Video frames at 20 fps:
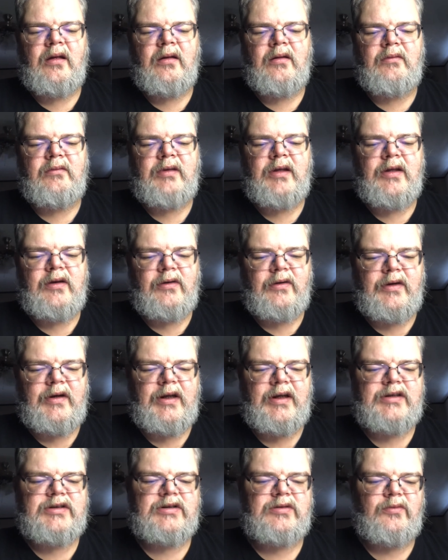
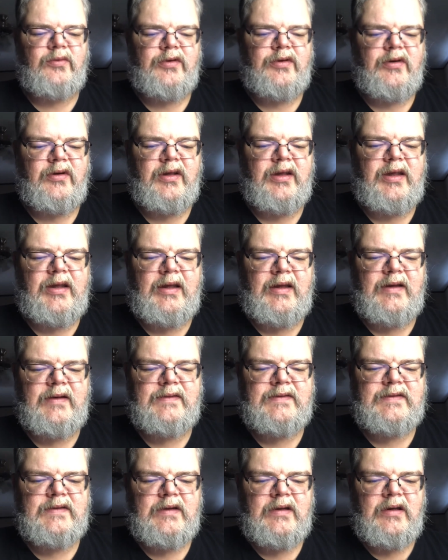interdiction with your
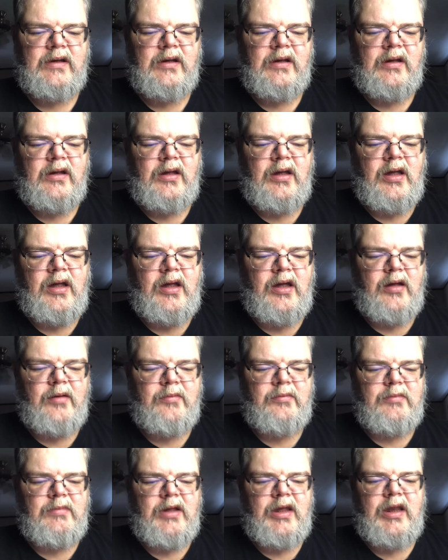kids?
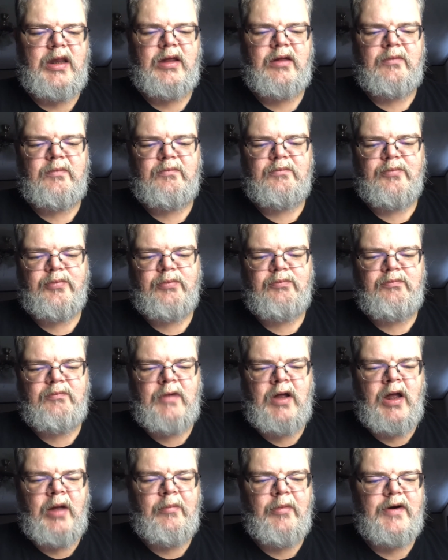Any
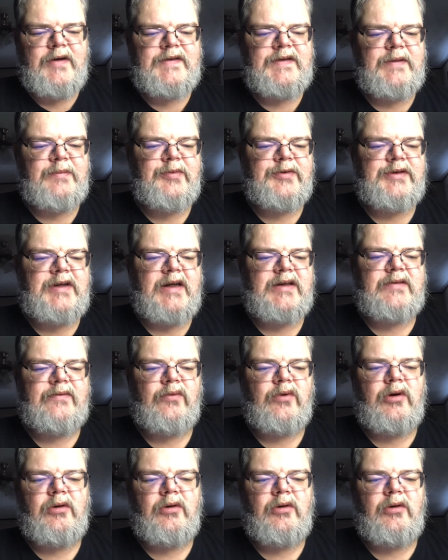emergency protective order,